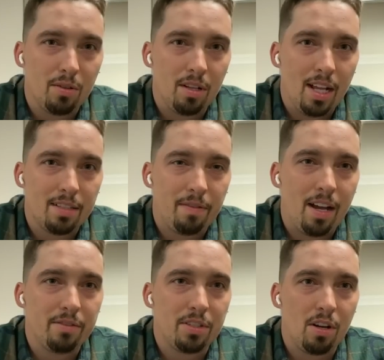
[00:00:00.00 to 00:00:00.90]
so in the last
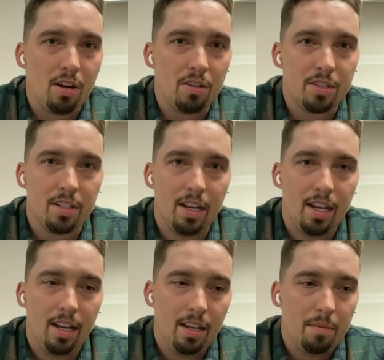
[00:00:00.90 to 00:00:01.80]
5 starts.
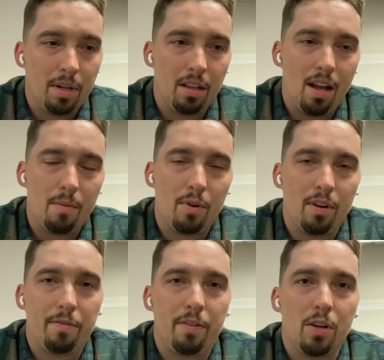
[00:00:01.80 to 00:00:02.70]
Been a lot
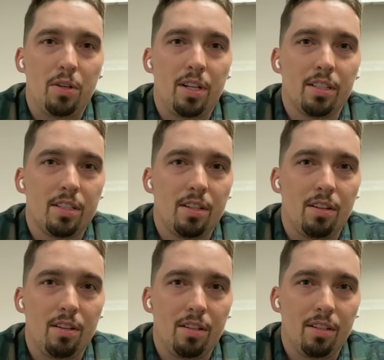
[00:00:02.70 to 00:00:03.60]
more focused
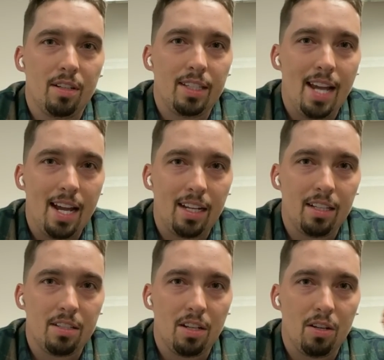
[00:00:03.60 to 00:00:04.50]
on attacking
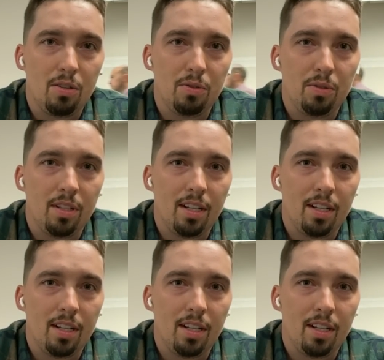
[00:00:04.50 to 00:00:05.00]
the zone